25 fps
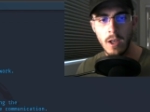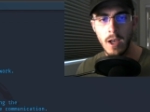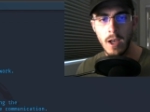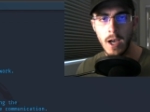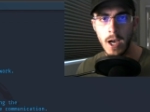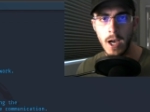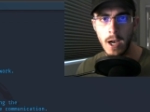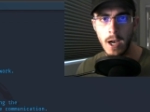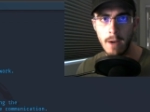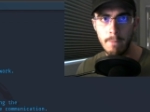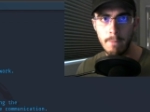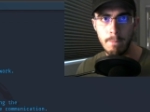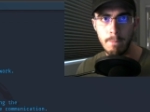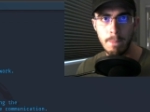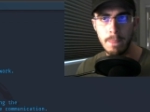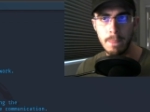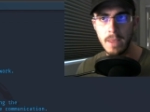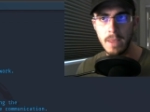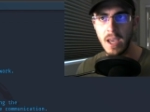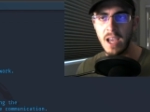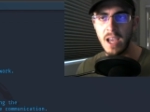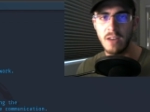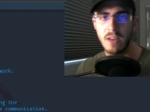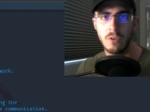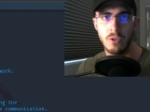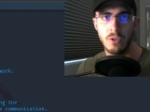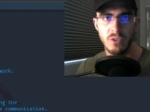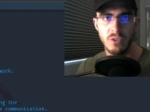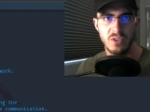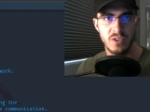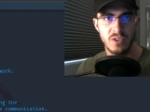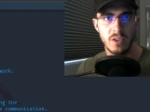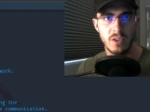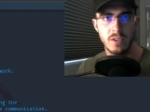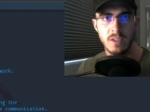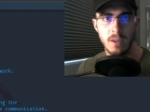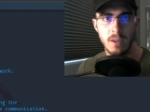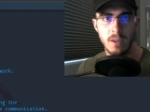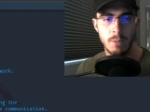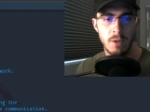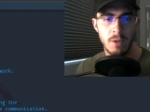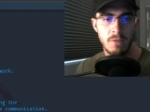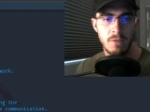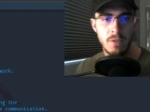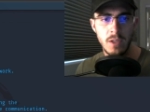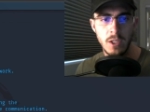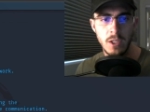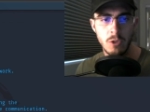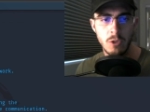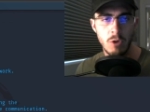um, handles some
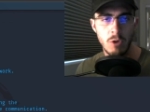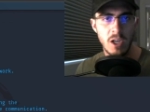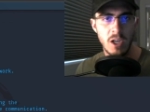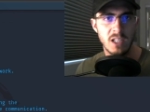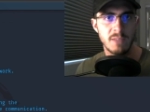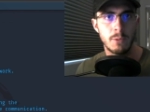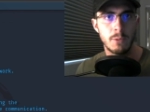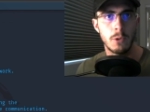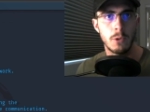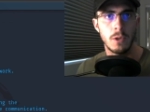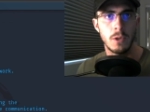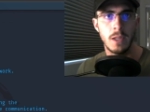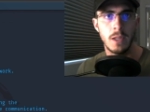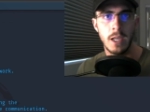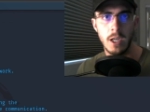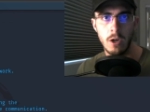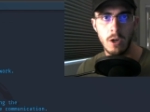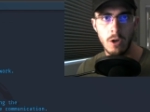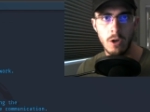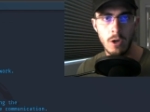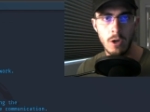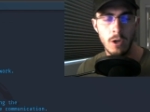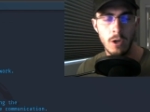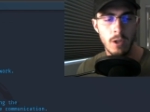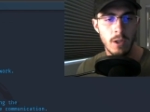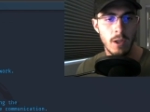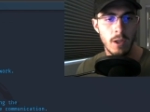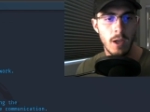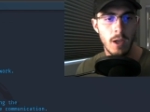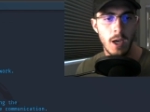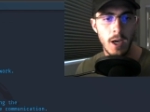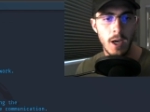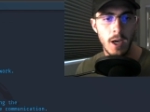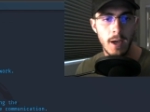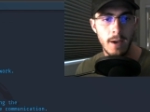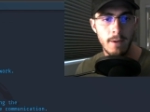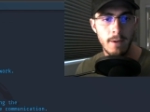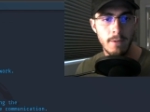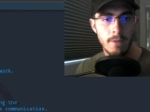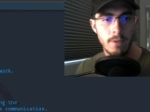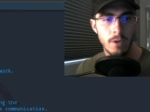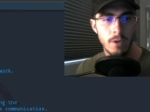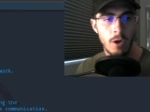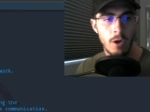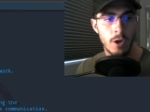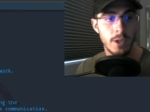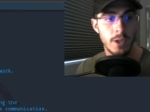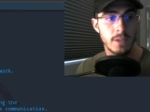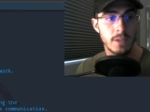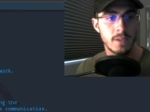of the transport layer uh,
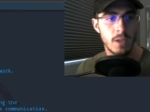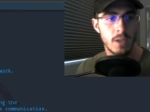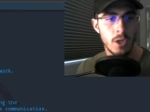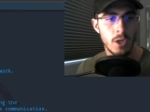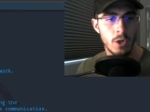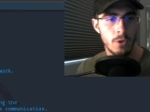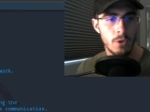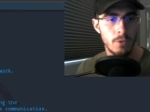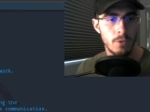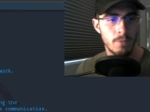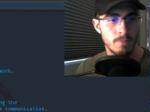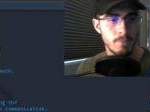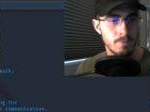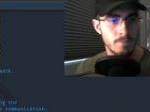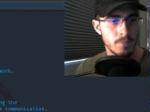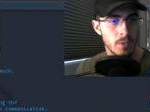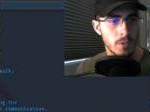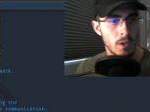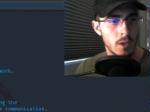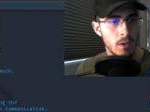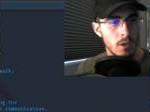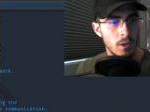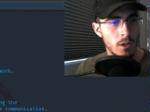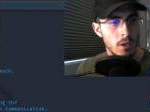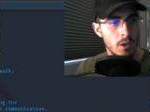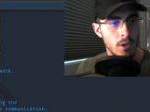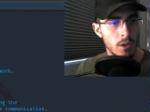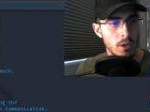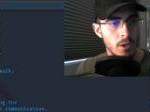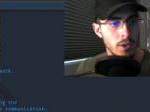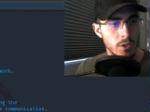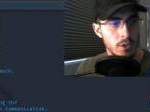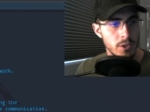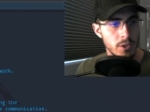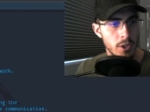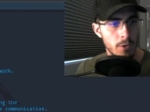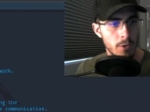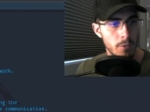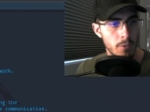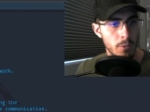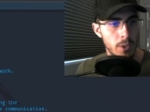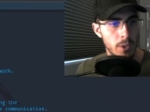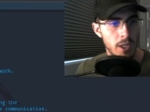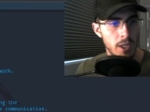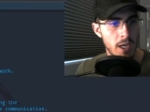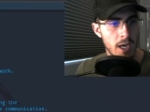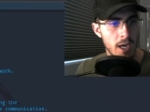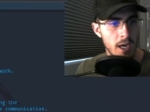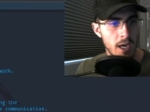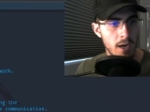on its own. So
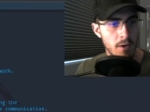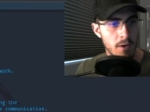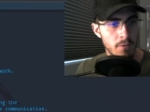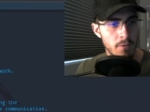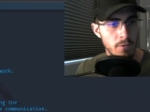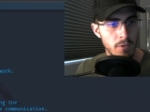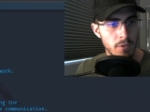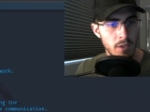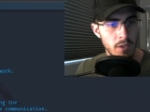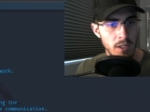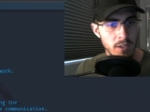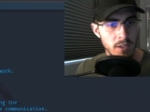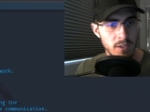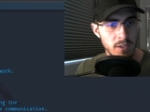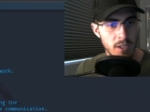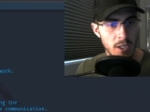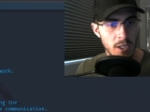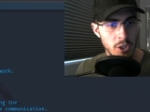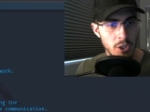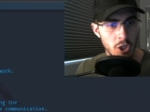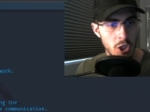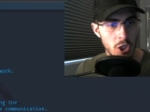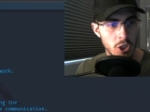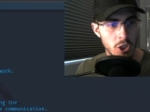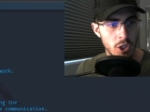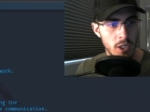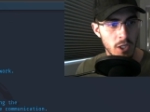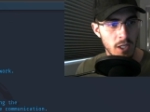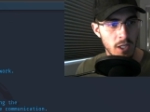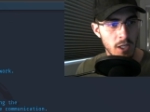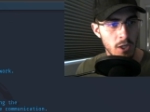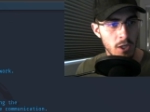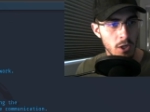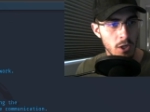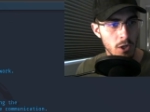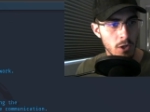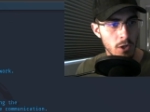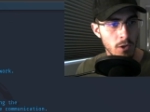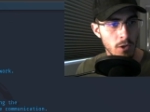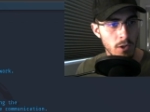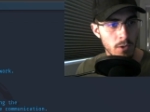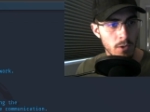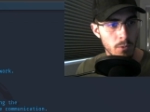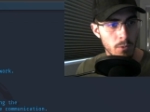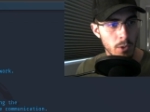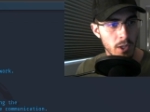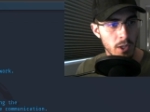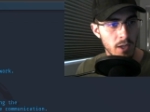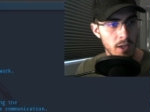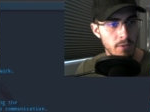we have the instantiation here.
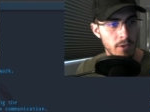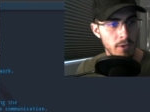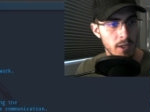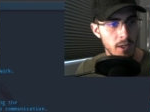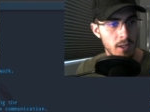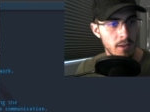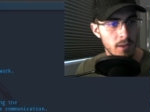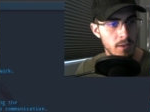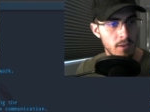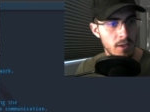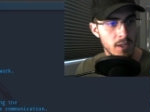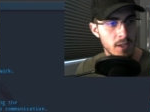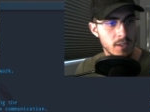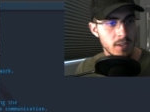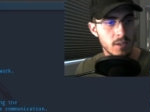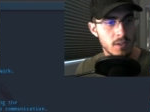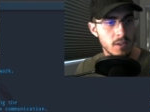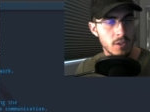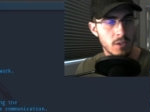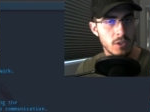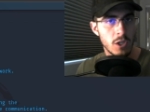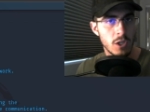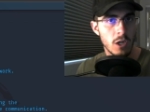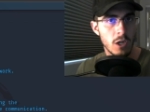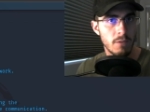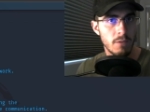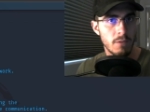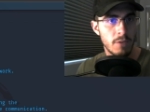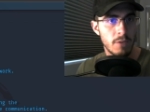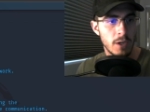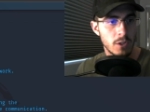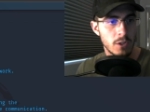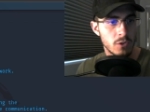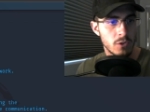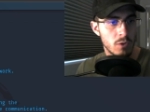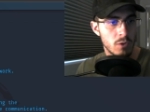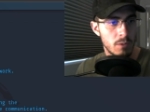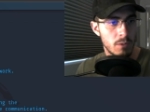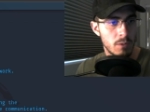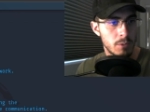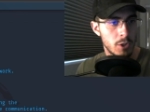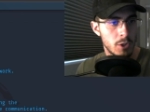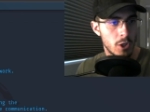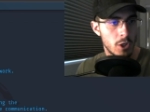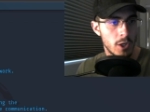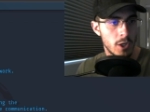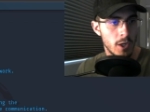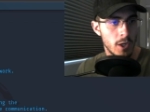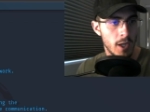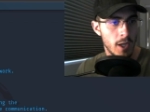We're giving it this socket file
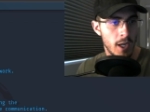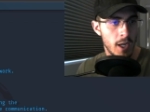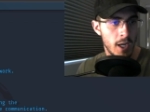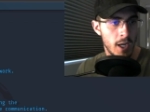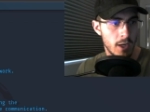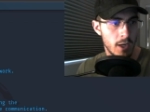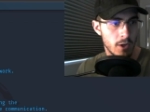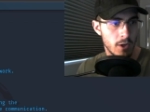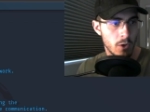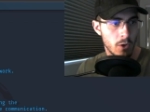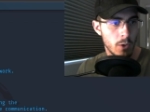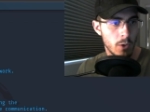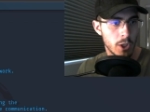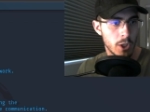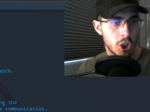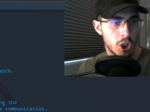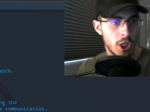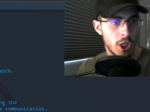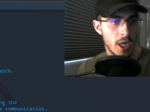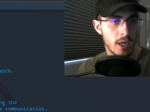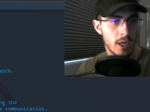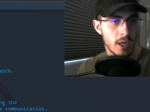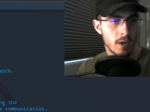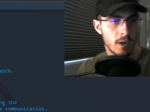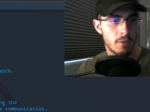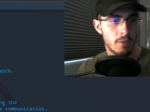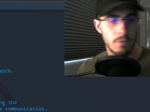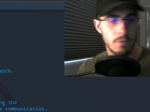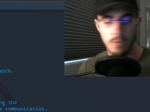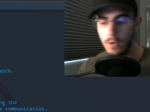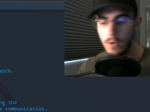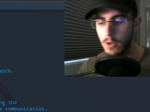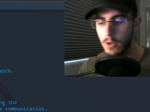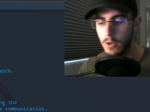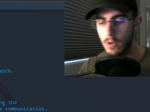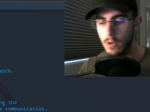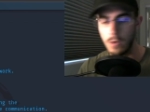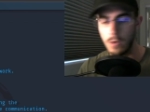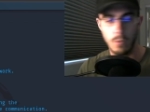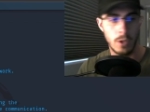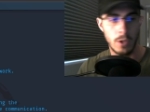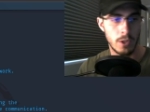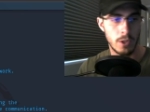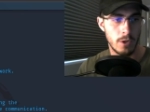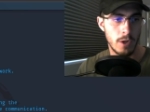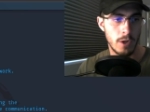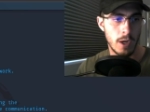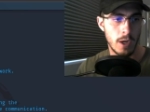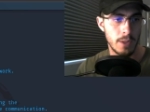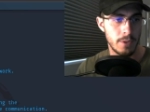descriptor and a quick check for
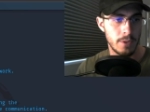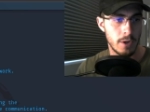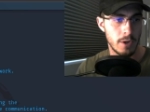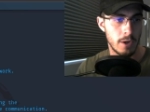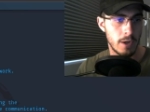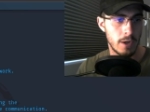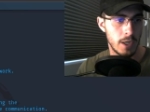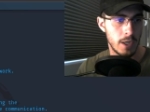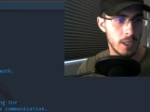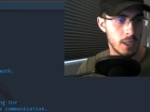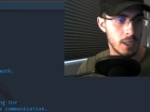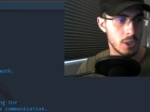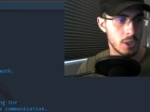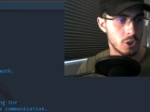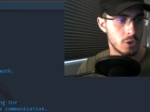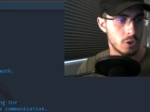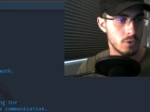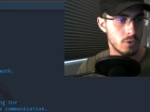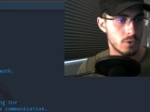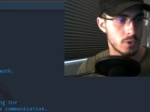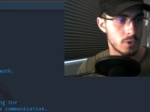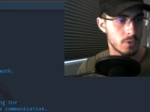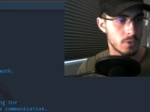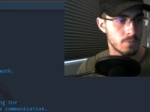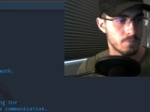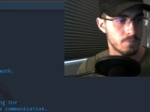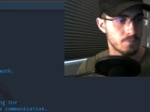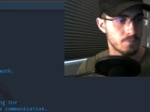whether or not there are any issues.